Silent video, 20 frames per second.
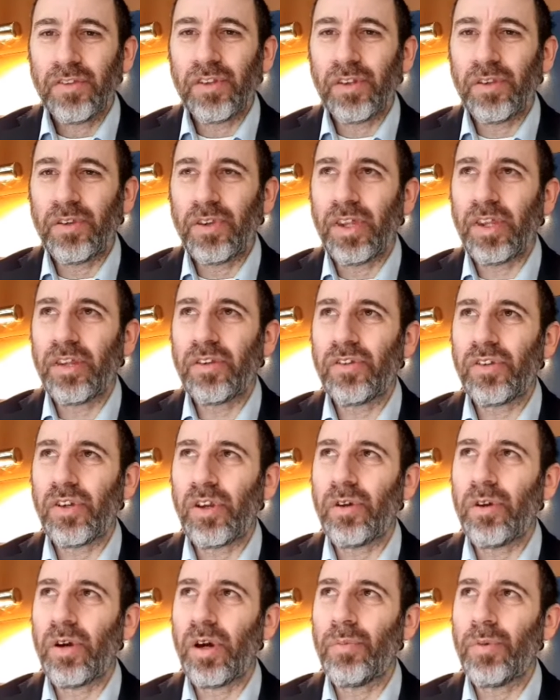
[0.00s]

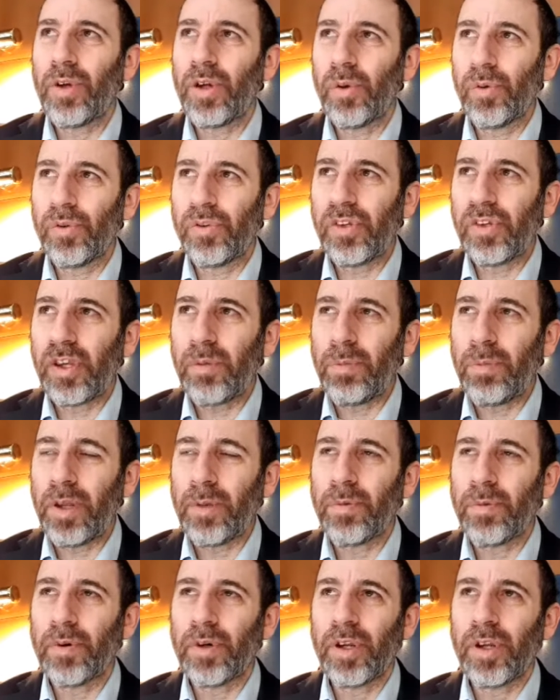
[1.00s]
And we all see
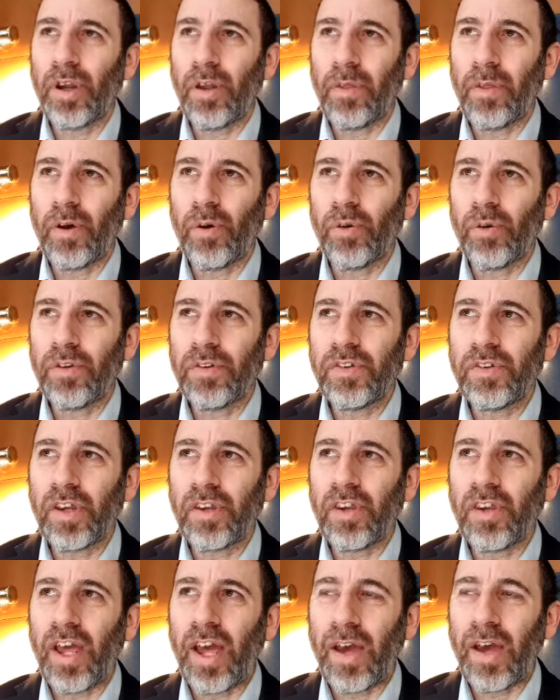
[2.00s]
people, that all of a
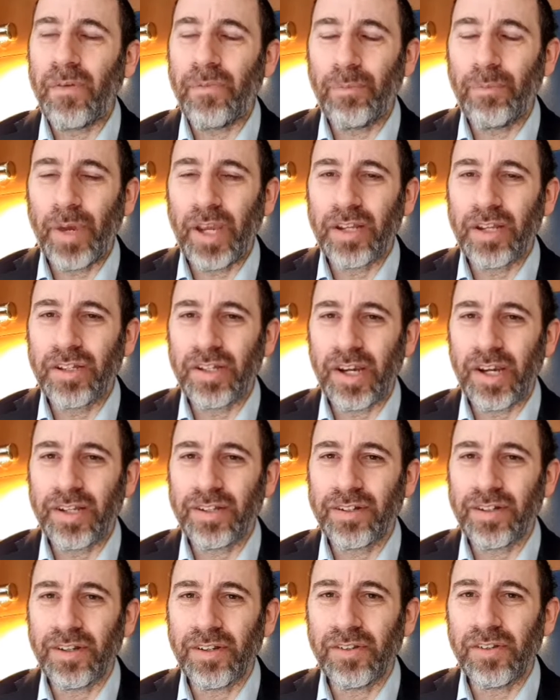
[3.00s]
sudden have made
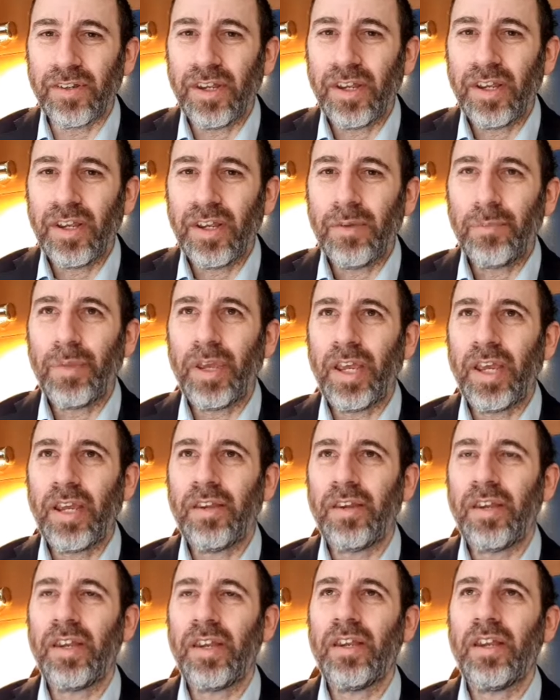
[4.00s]
changes, be
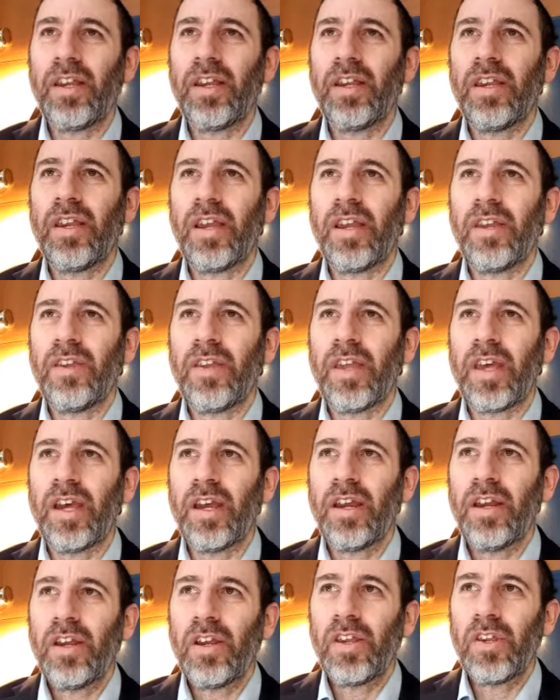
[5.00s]
it in
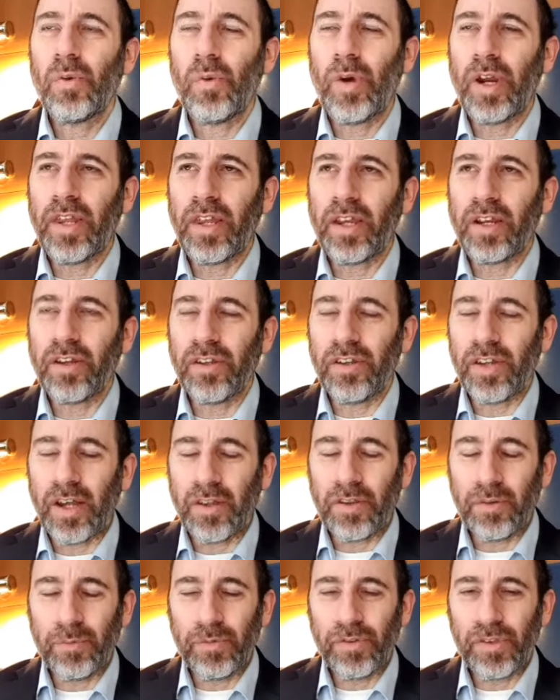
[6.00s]
the way they
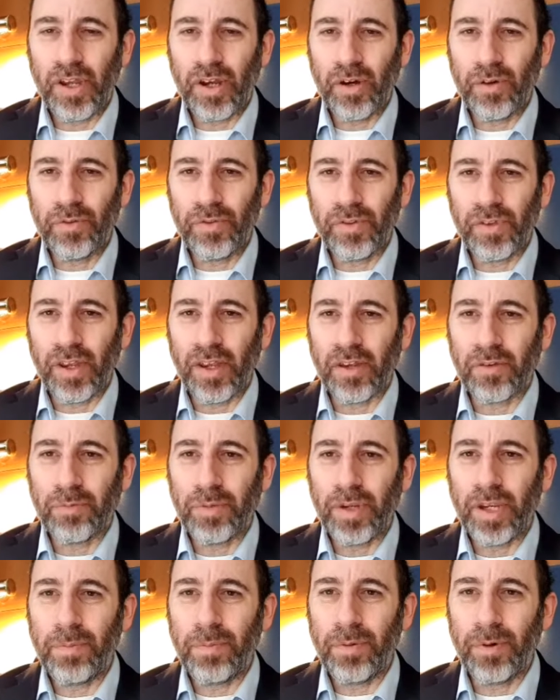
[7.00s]
conduct themselves as
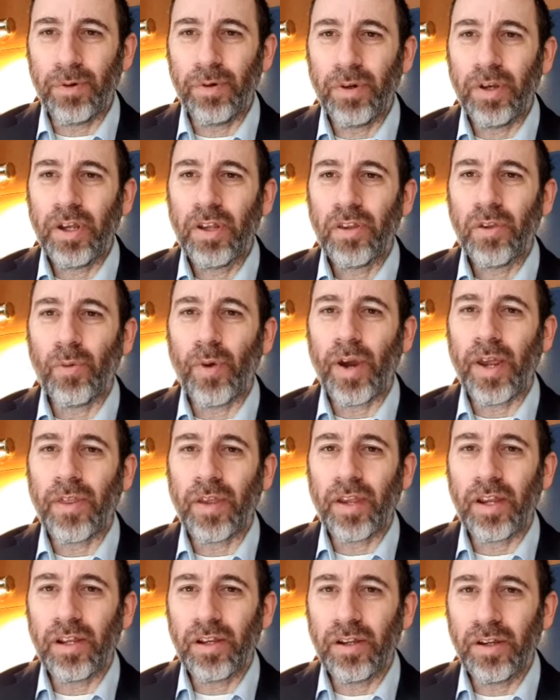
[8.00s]
people, the way
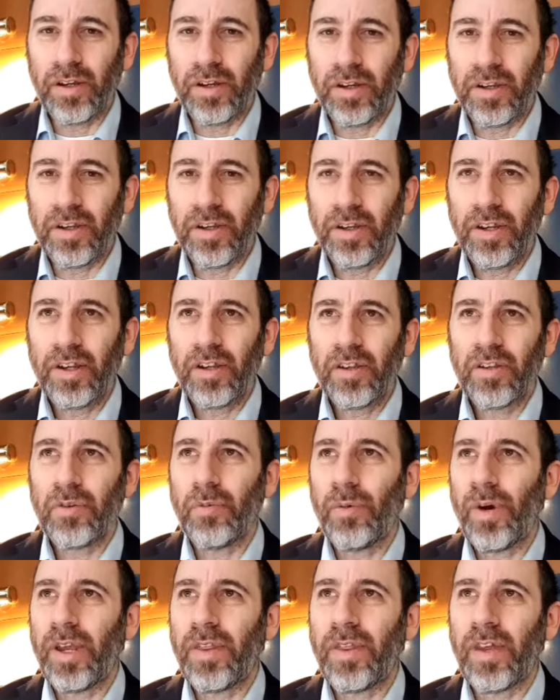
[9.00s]
they learn,
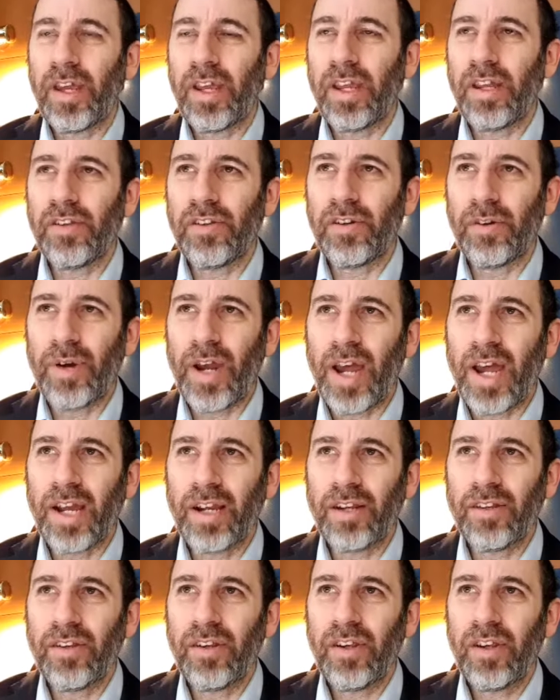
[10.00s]
the way they
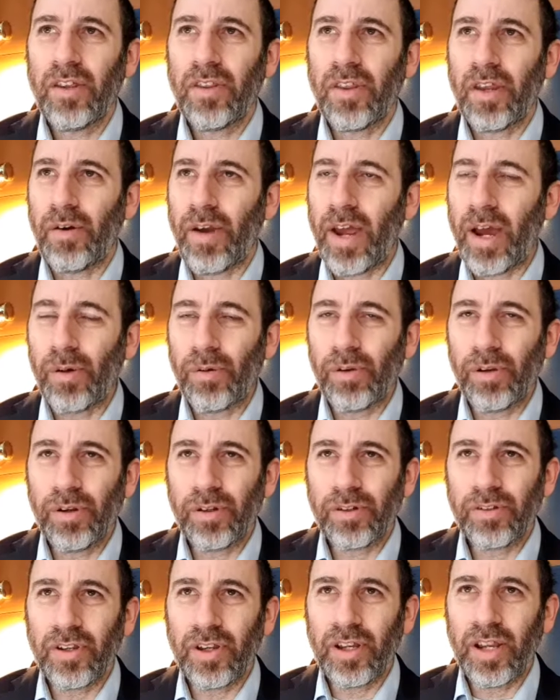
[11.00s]
interact, their
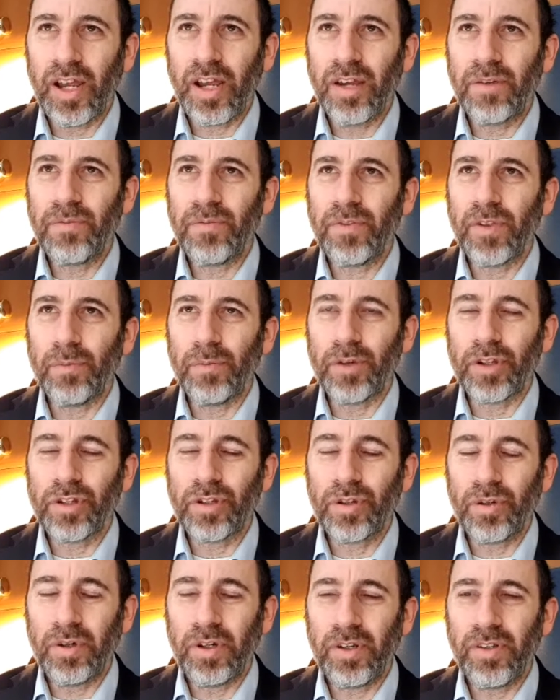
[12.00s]
outlook to life, their
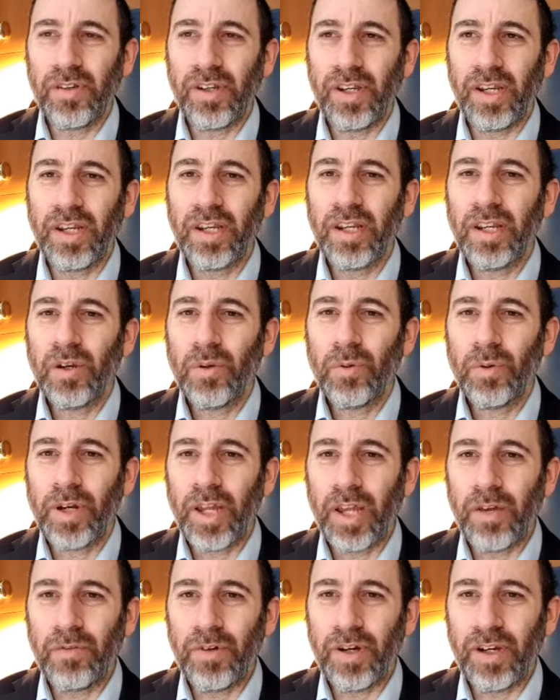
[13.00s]
maturity,
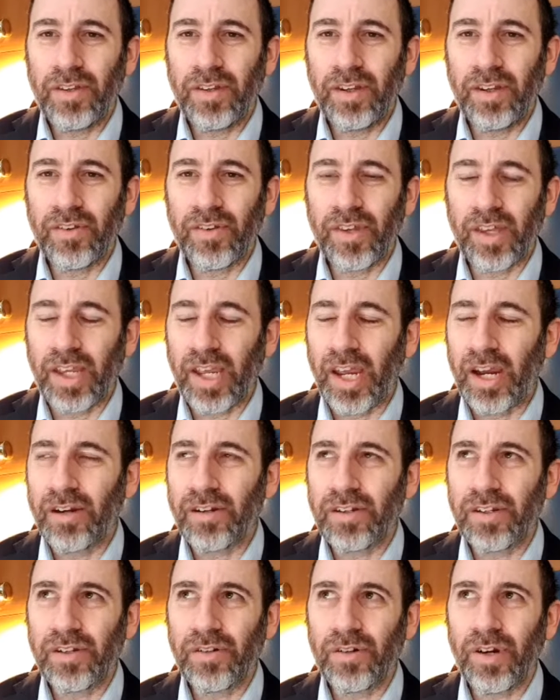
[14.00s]
whatever it is, their
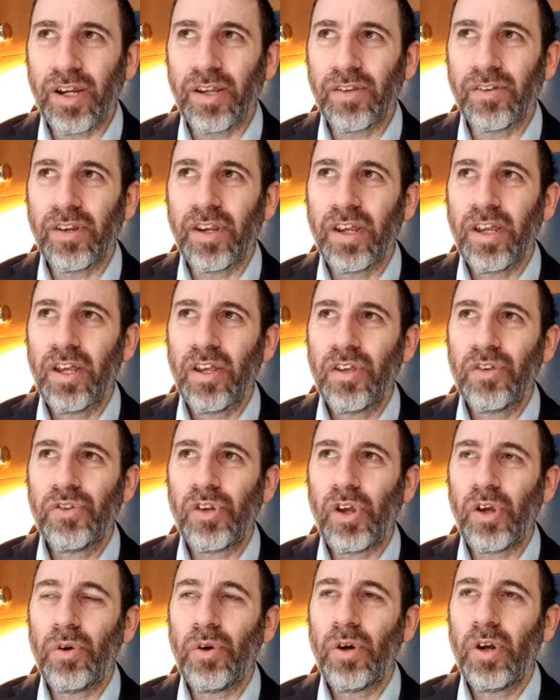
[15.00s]
character traits.
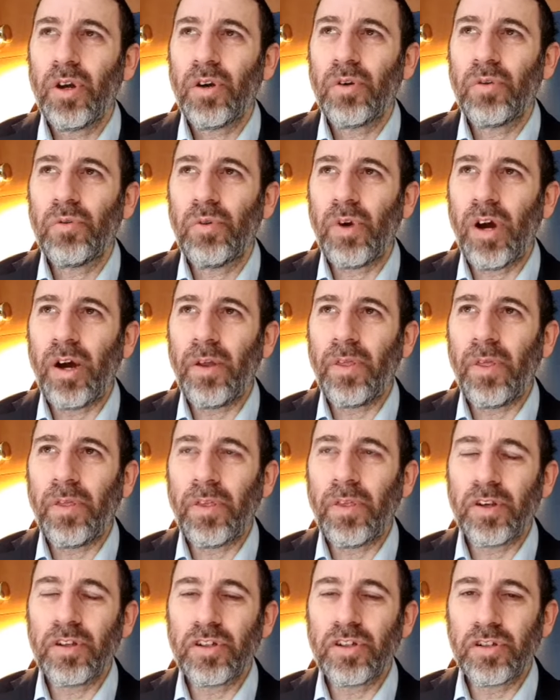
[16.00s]
So rather
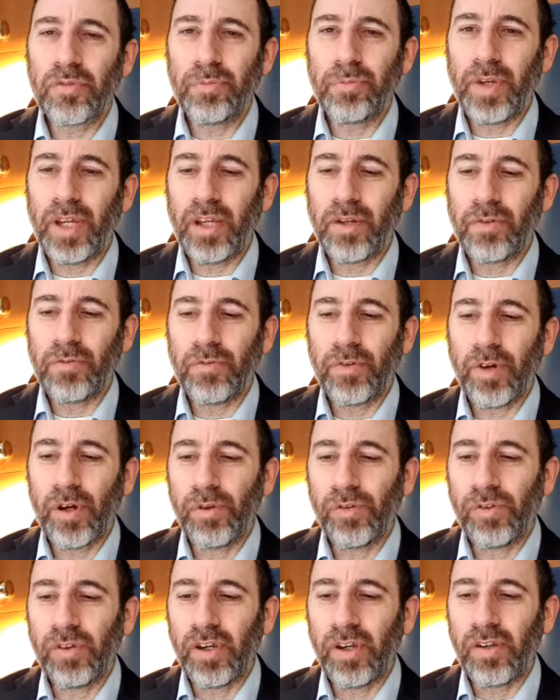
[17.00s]
than just be
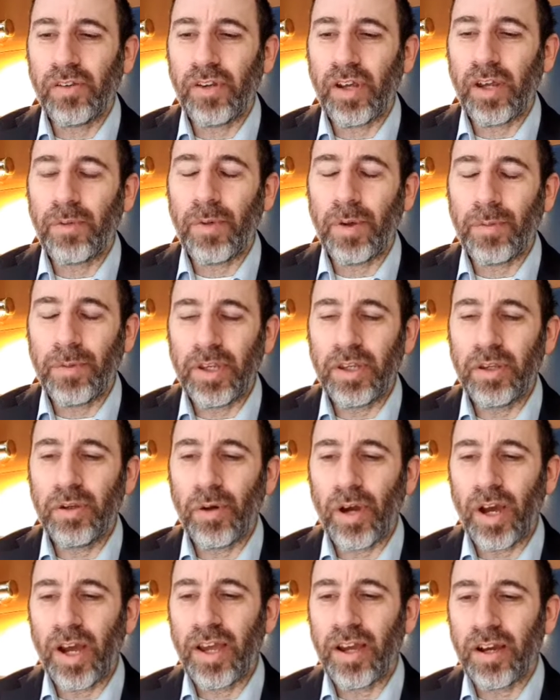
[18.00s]
frozen in time,
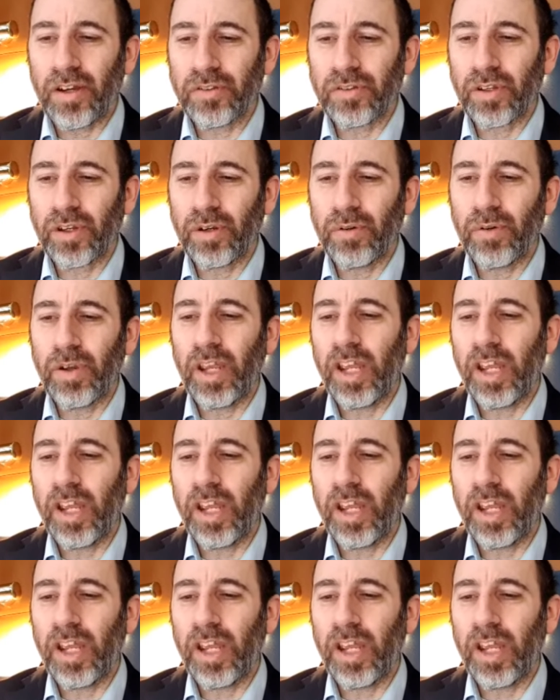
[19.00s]
I ask you,